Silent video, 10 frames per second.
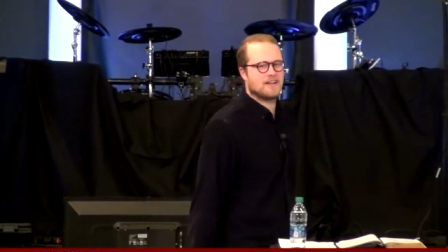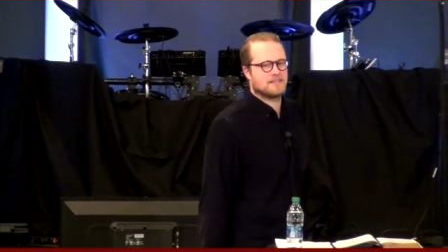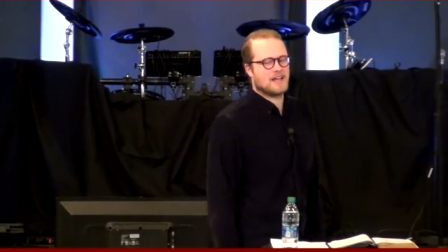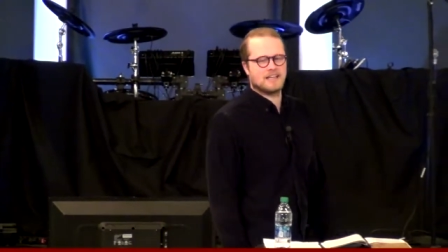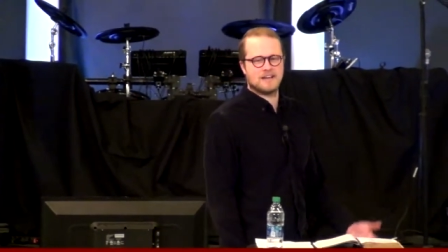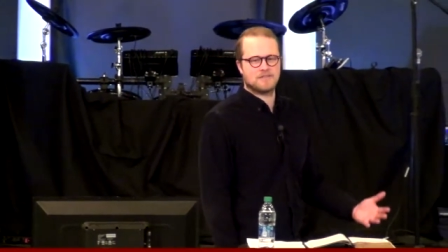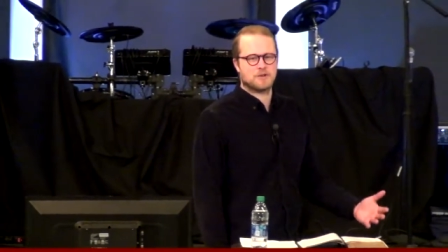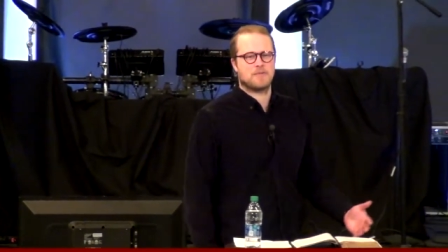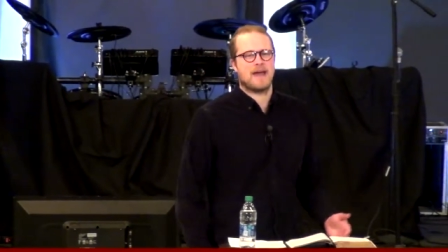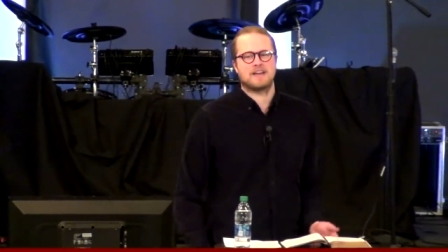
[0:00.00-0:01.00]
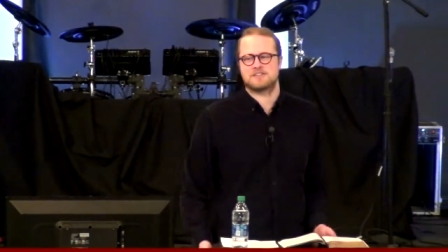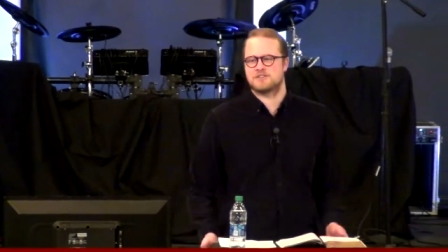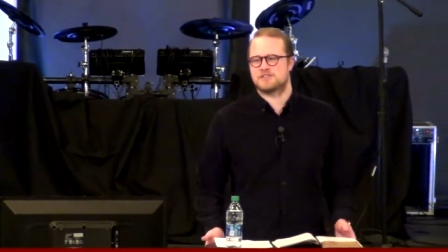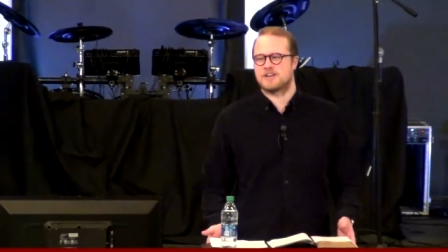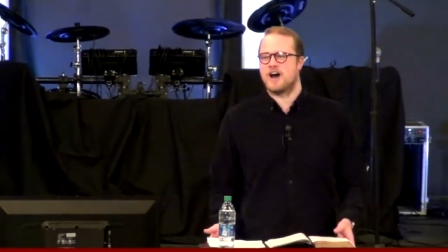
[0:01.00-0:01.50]
I, I love your
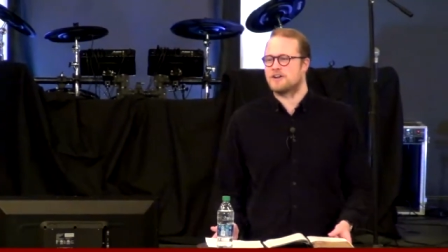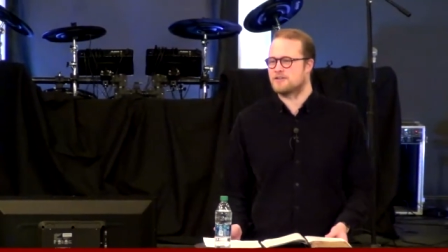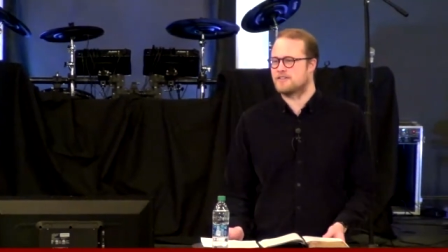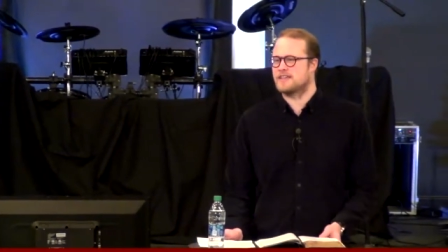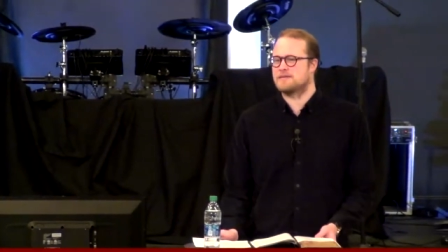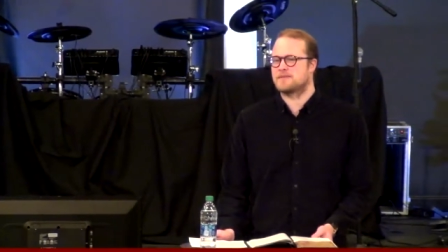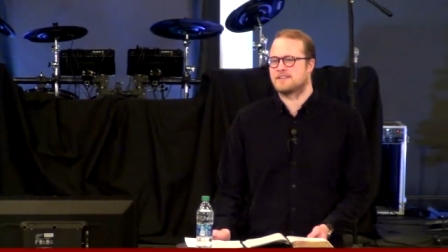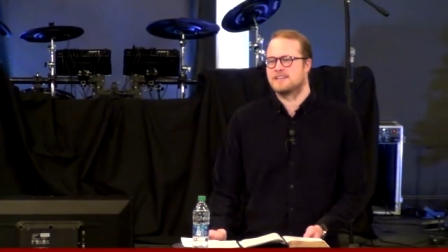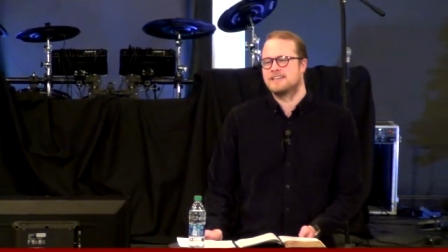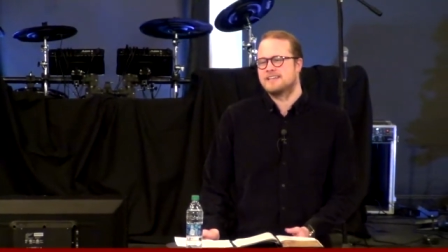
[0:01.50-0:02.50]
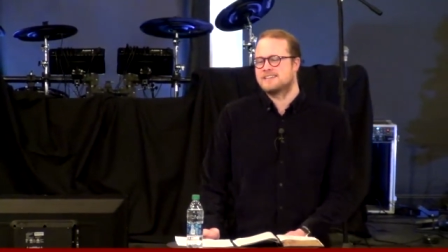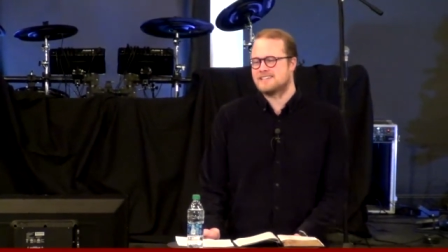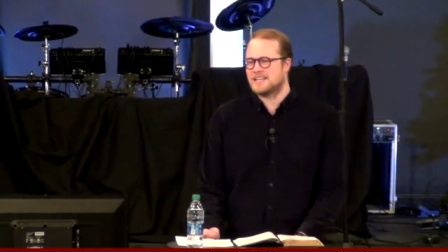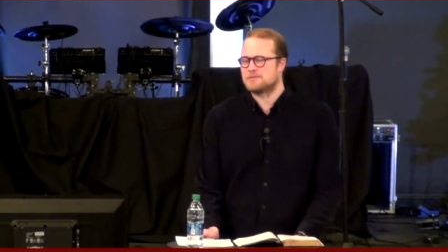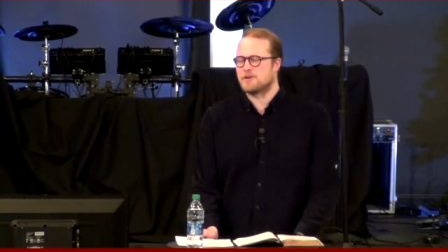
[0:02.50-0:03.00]
pastors and honor them and
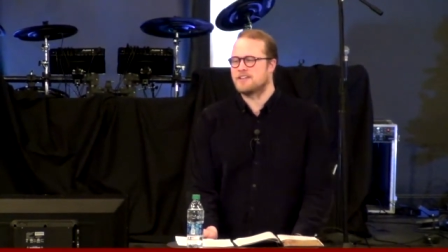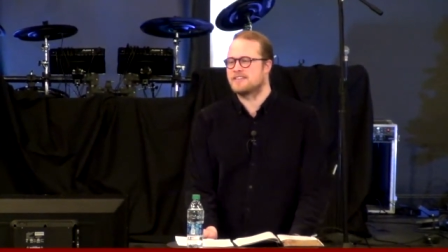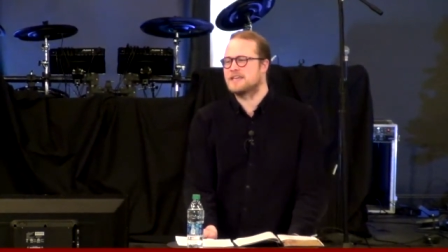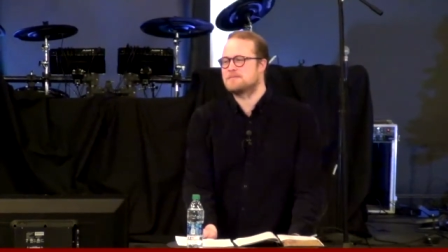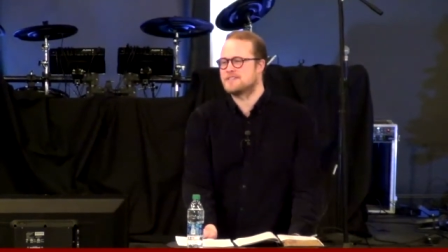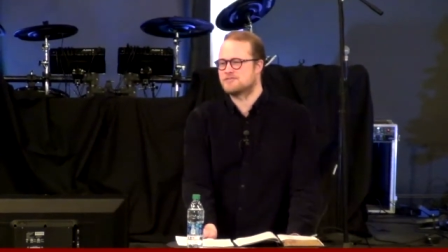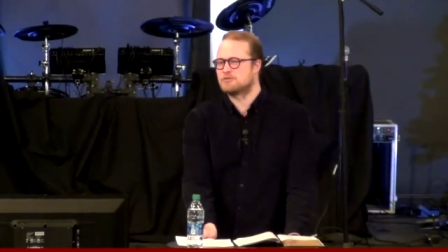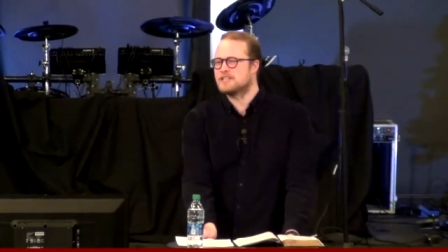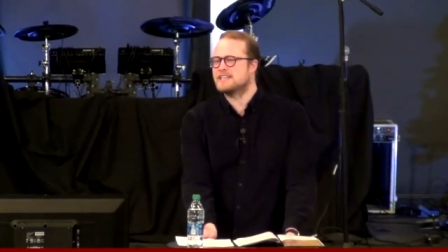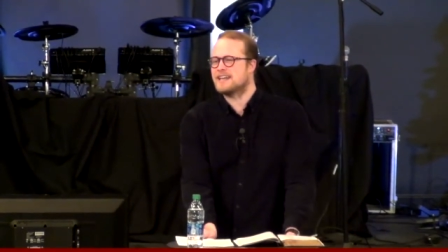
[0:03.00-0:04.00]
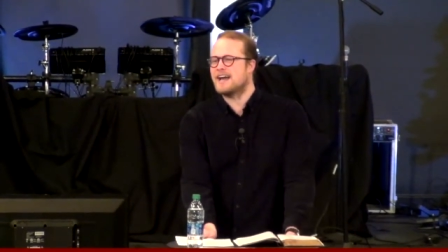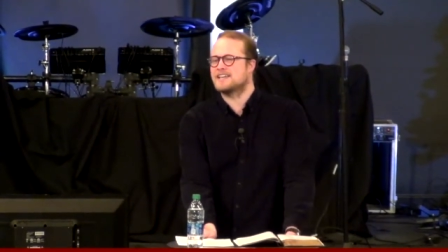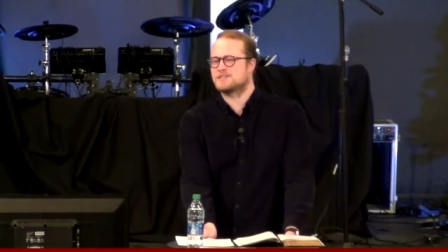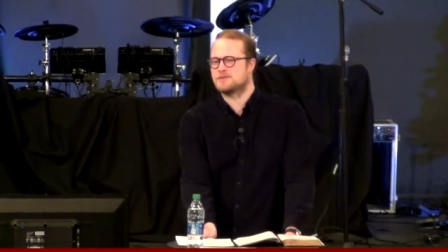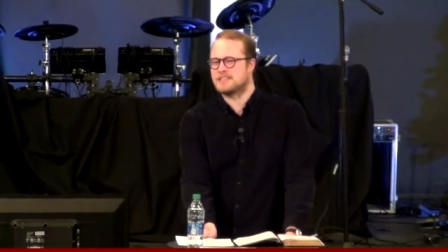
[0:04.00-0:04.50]
celebrate them. It's really
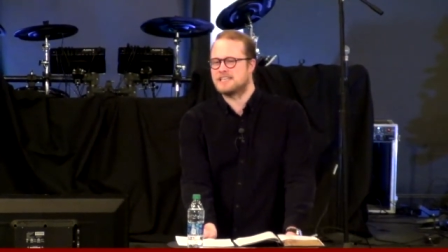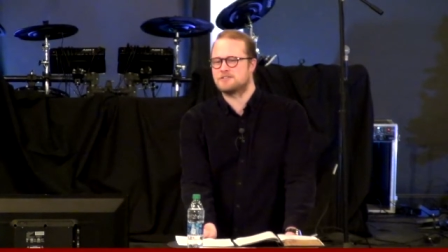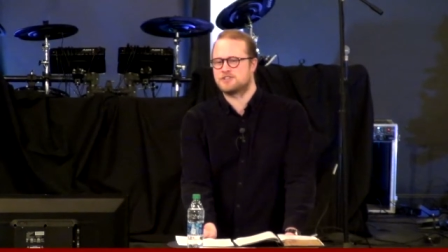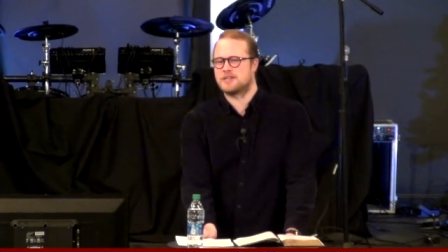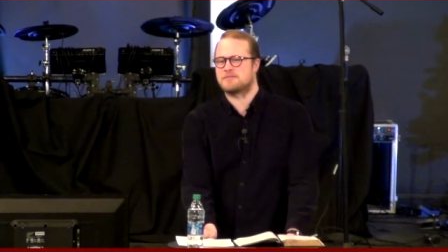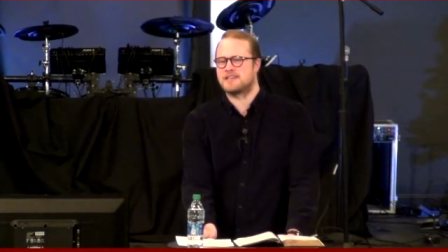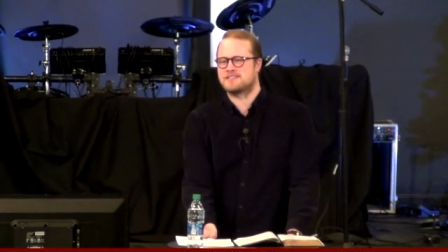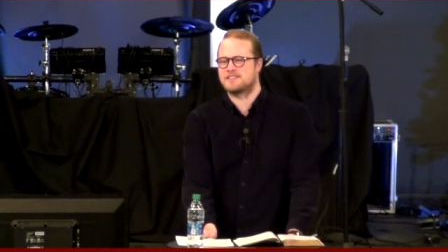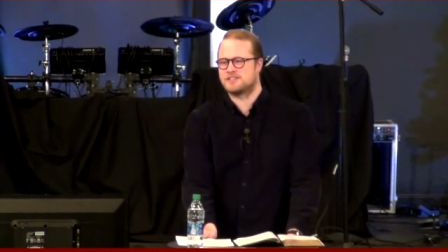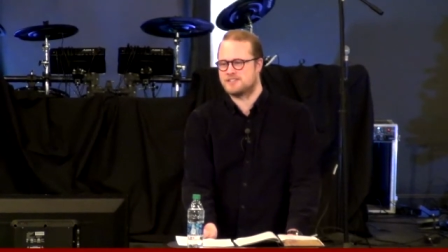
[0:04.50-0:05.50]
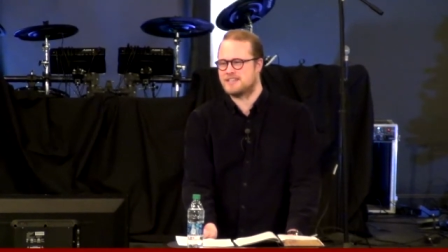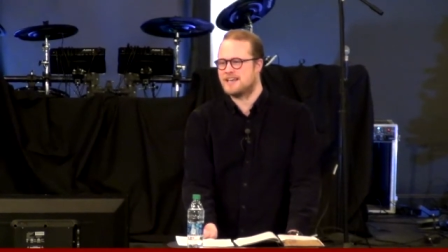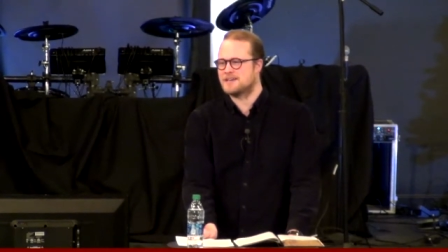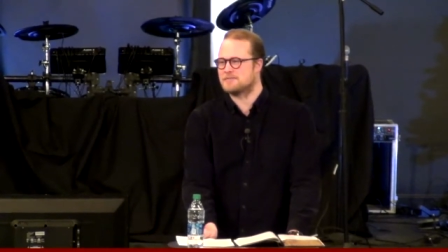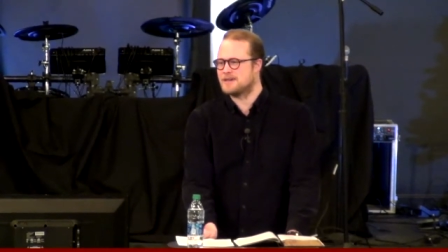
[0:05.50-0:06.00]
nice when leadership gets to just
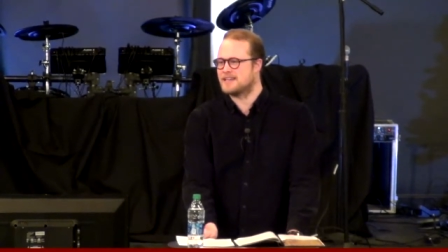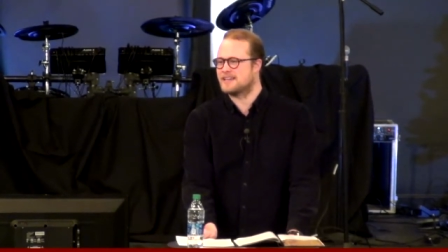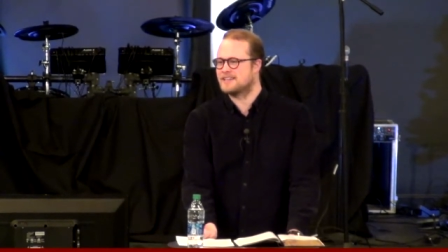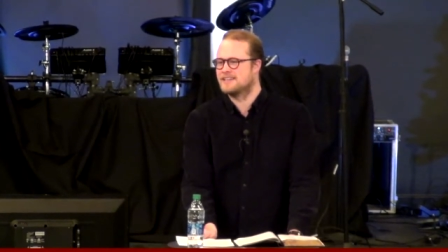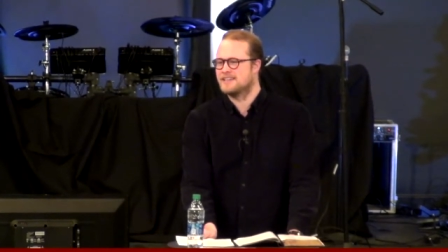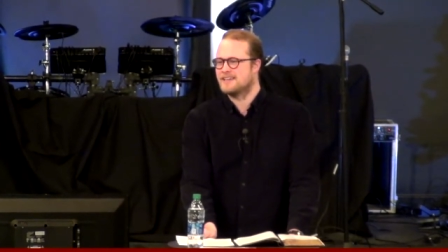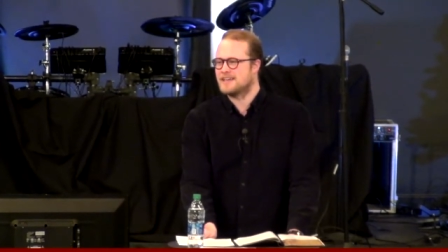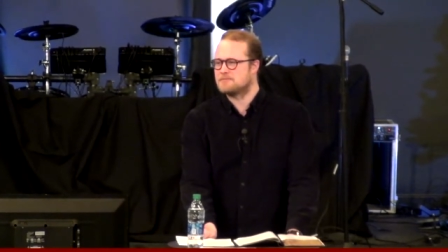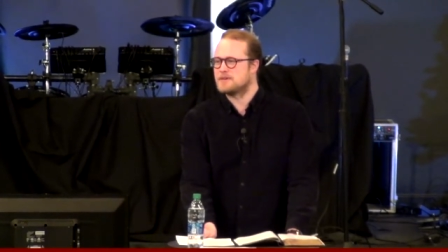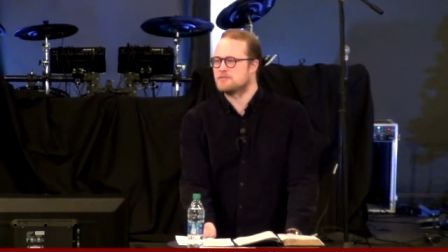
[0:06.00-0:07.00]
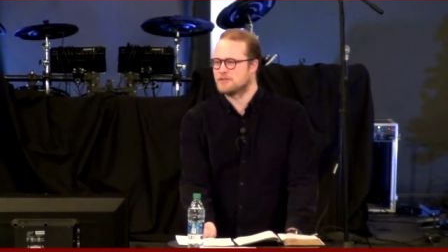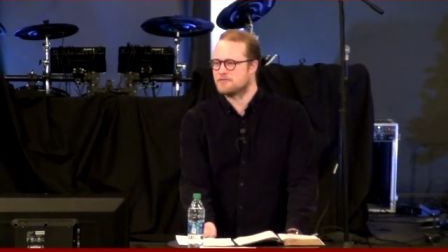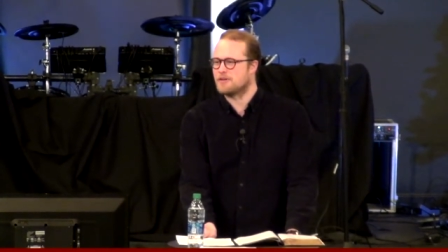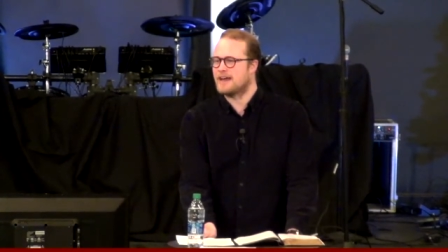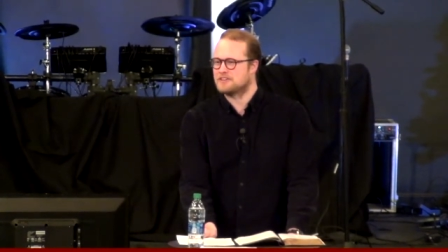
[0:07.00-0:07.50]
take a minute and be
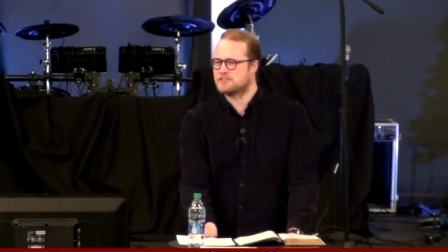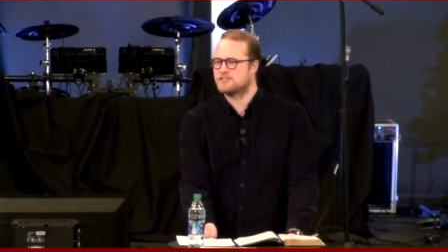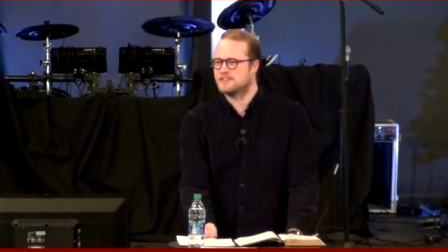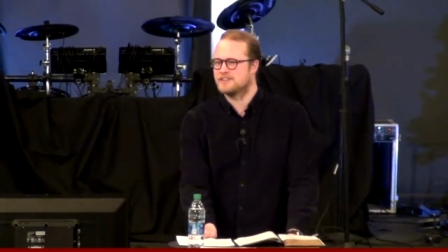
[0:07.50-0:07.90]
refreshed.